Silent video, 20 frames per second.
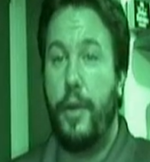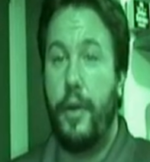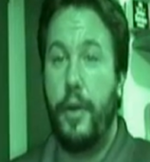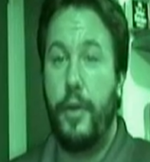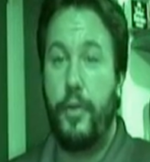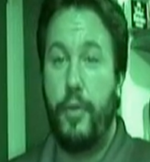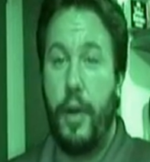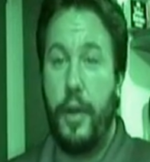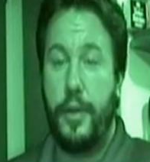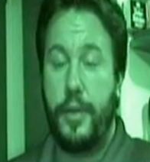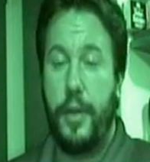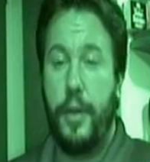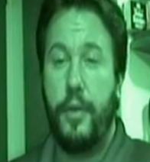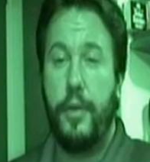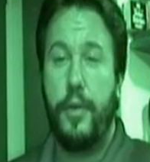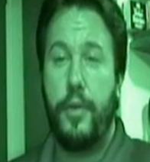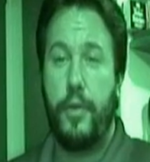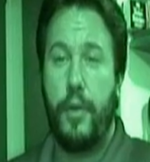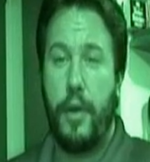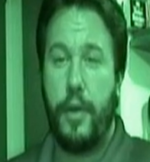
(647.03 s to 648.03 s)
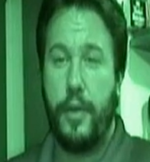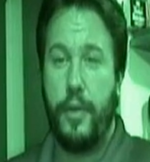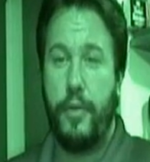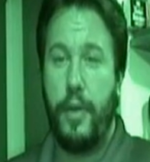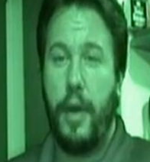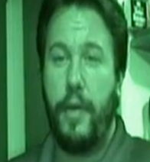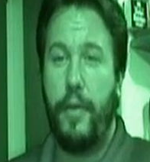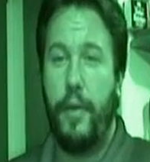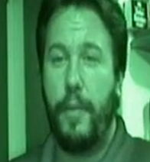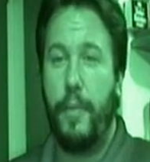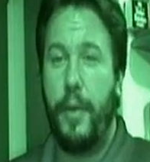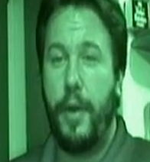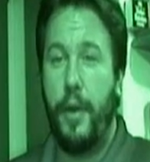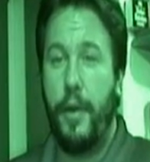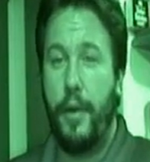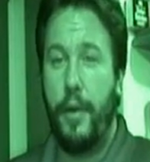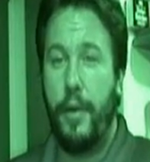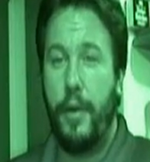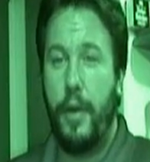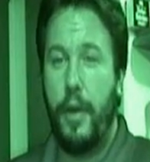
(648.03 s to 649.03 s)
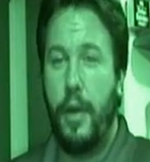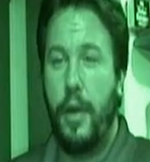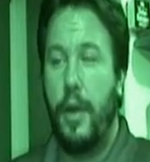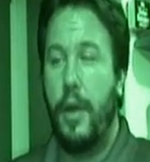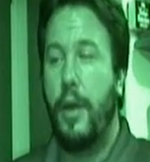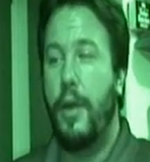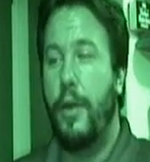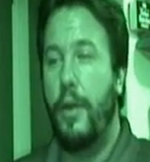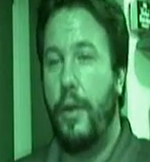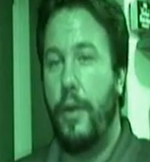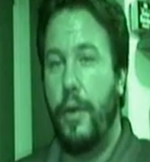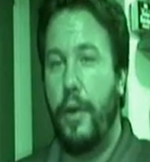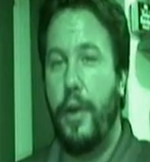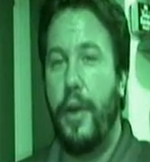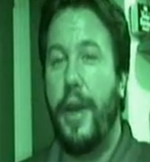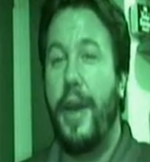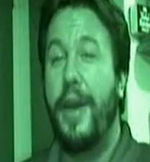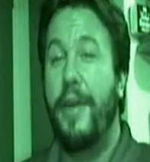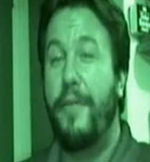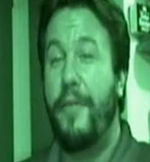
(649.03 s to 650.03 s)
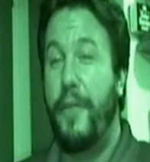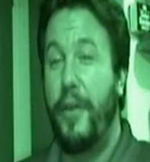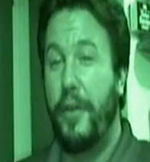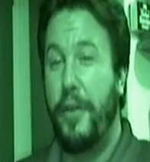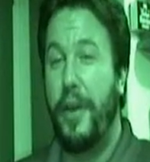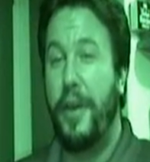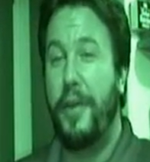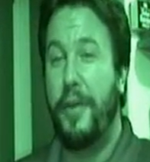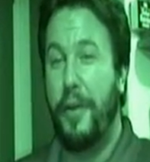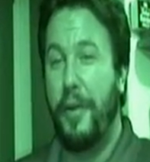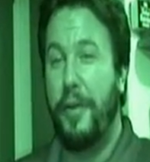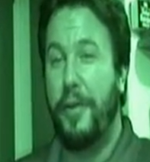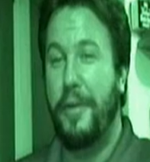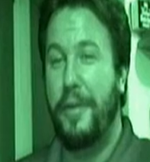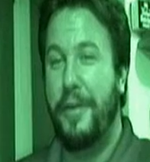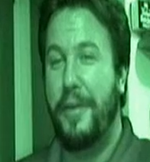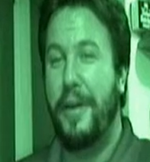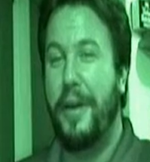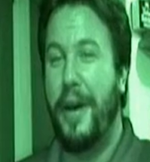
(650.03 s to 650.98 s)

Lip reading: You're going to steal the truck and drive it up here. You're going to hit Phil Inkel.